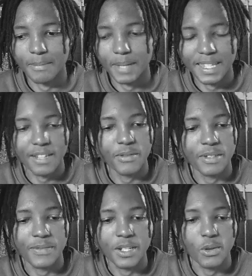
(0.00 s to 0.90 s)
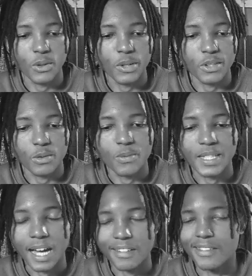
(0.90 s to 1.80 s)
by the end of this video, we're going to
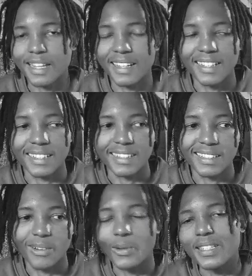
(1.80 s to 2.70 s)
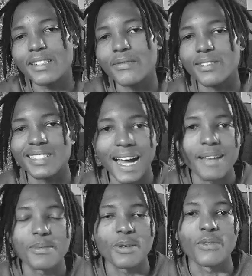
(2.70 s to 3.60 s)
be understanding all the different
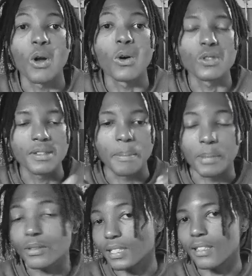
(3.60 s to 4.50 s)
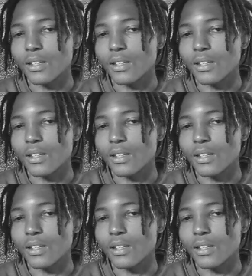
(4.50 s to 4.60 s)
types of nodes, the built-in